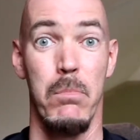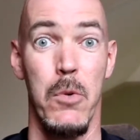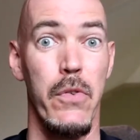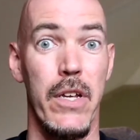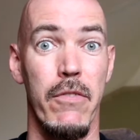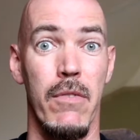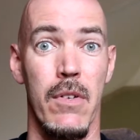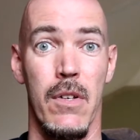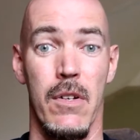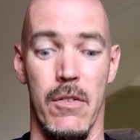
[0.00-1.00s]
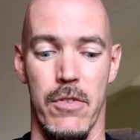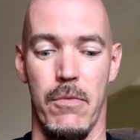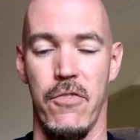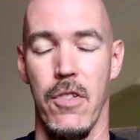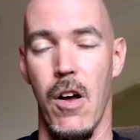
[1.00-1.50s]
moving
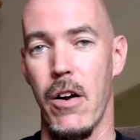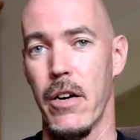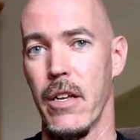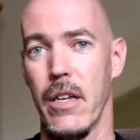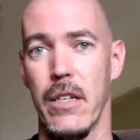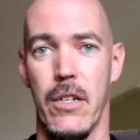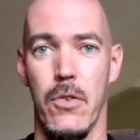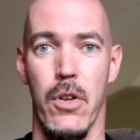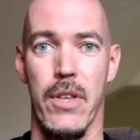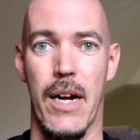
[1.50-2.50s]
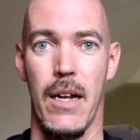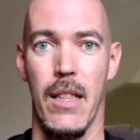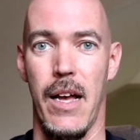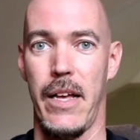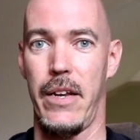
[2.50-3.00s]
from Florida to North
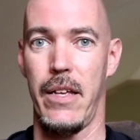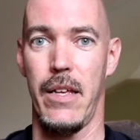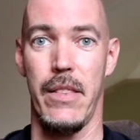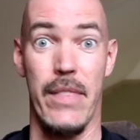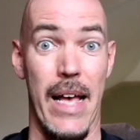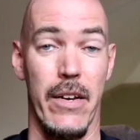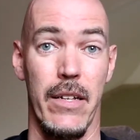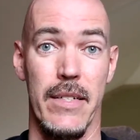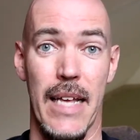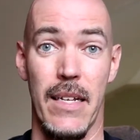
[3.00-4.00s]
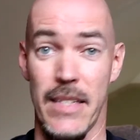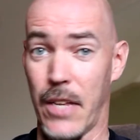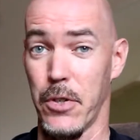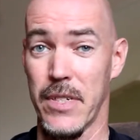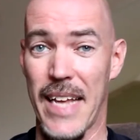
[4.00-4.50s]
Carolina, now to
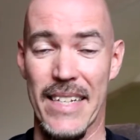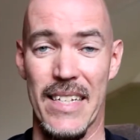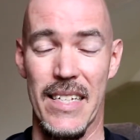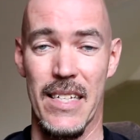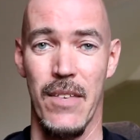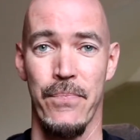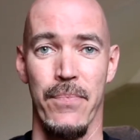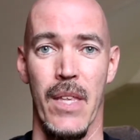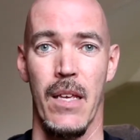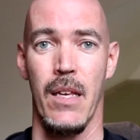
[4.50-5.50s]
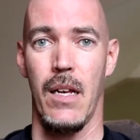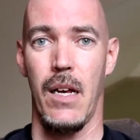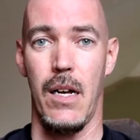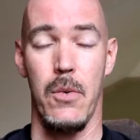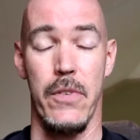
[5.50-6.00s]
Central Texas.
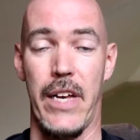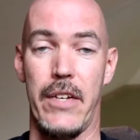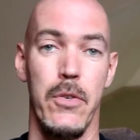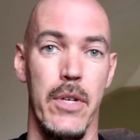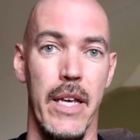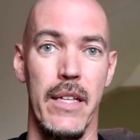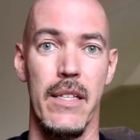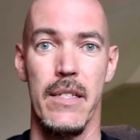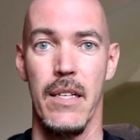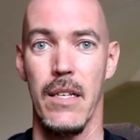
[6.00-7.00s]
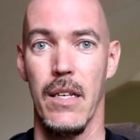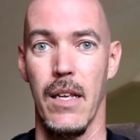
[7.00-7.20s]
We've had 2 kids.